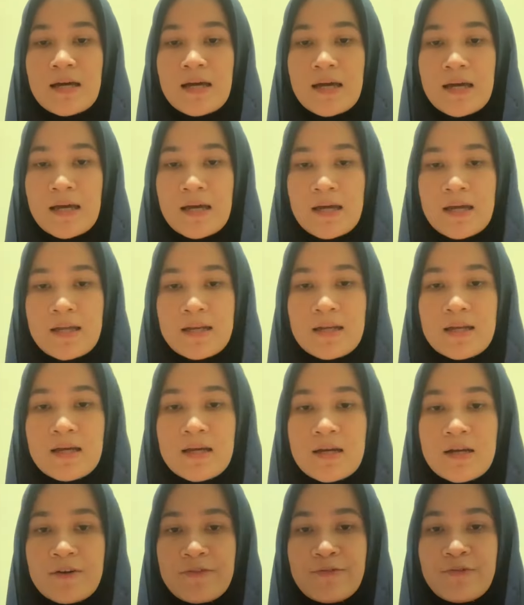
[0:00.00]
and
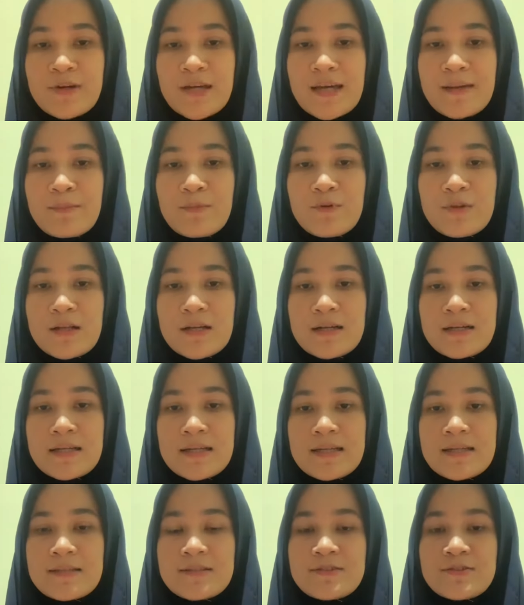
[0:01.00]

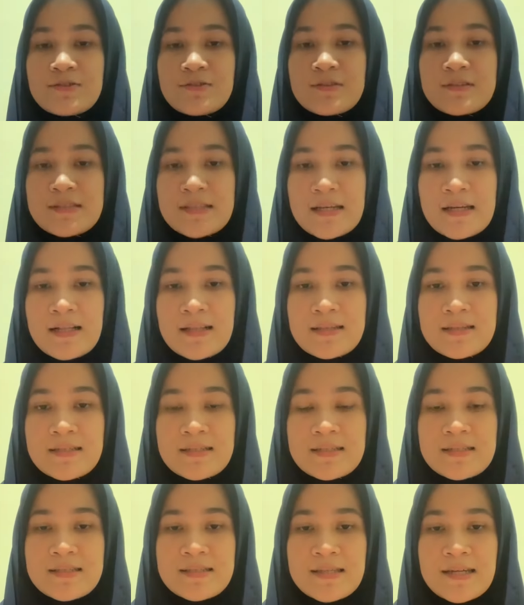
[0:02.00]
vocabulary to tell
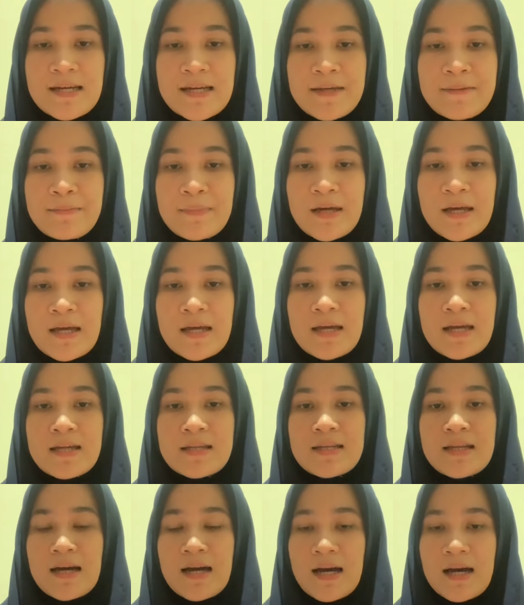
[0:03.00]
the time
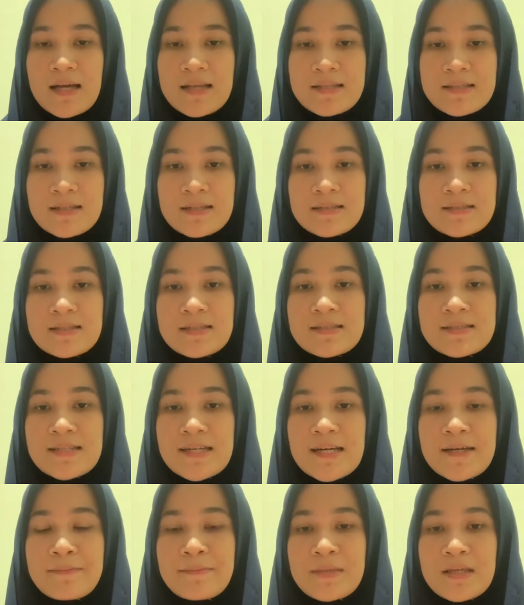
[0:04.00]
and ask the
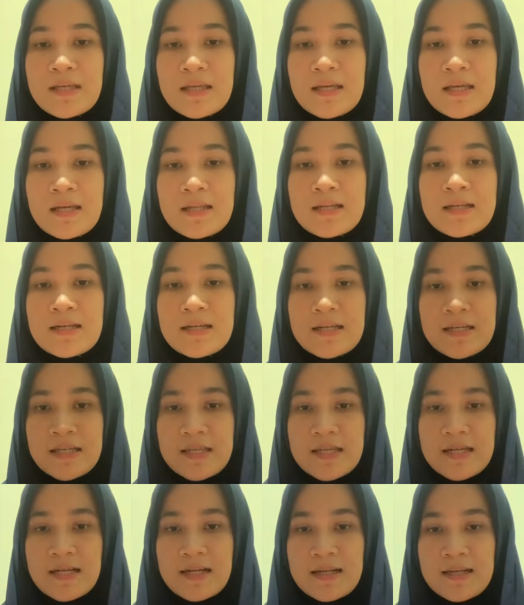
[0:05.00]
time in
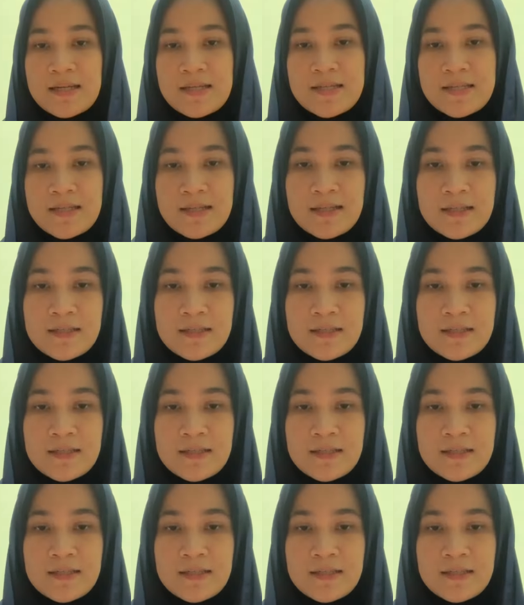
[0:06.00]
English.